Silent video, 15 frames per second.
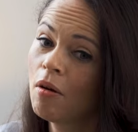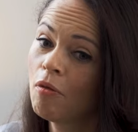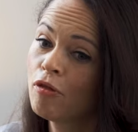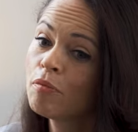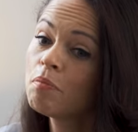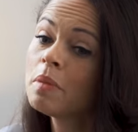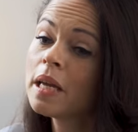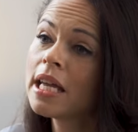
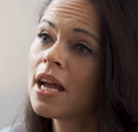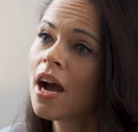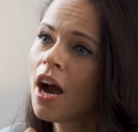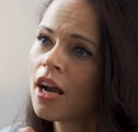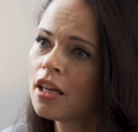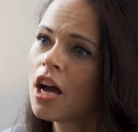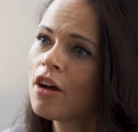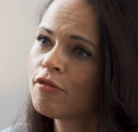for me,
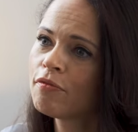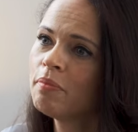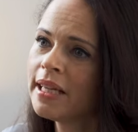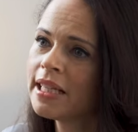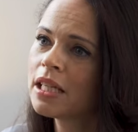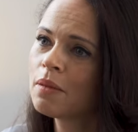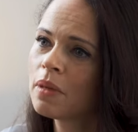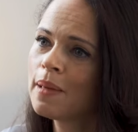I love
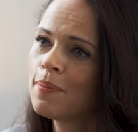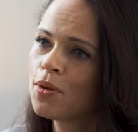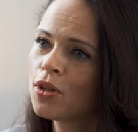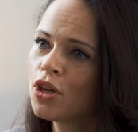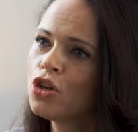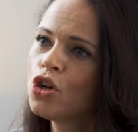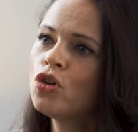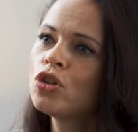meeting people
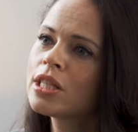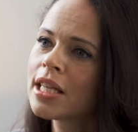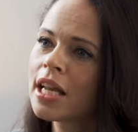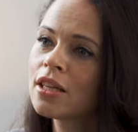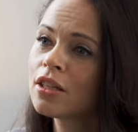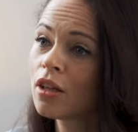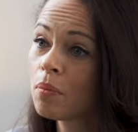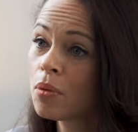and
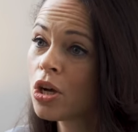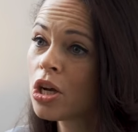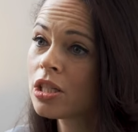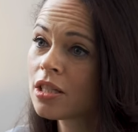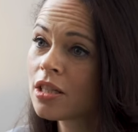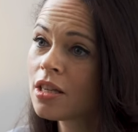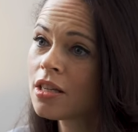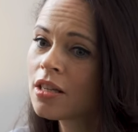understanding that
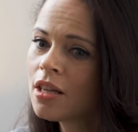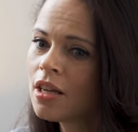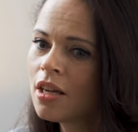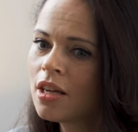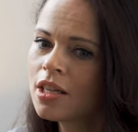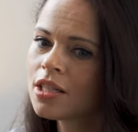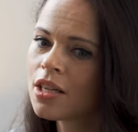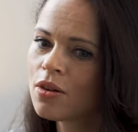person.
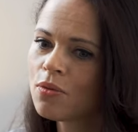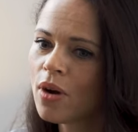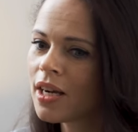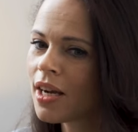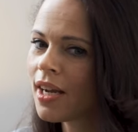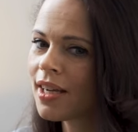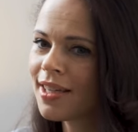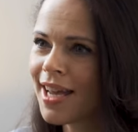So when
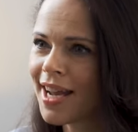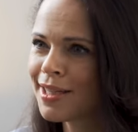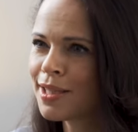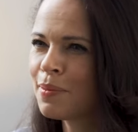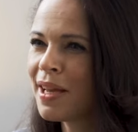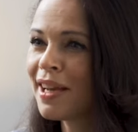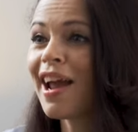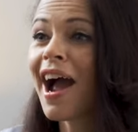I get
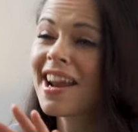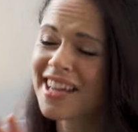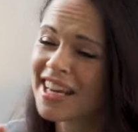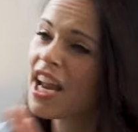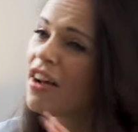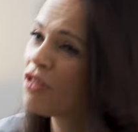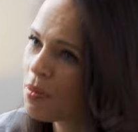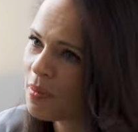to be, and I
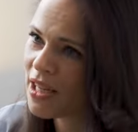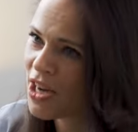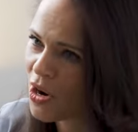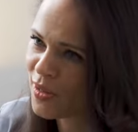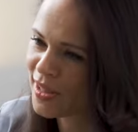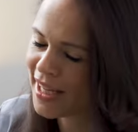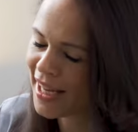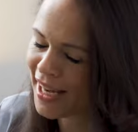love to be
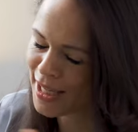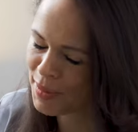nosy.